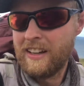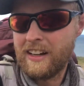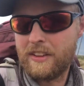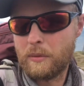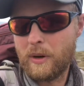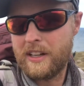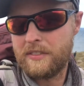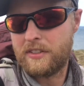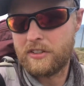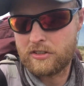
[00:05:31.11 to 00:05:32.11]
and the
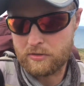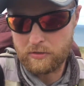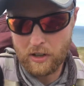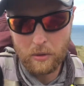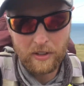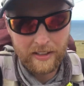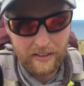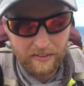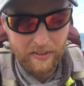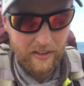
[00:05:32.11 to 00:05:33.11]
waves are just rolling
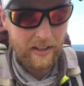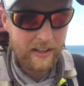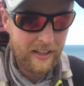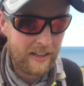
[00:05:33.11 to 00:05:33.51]
in today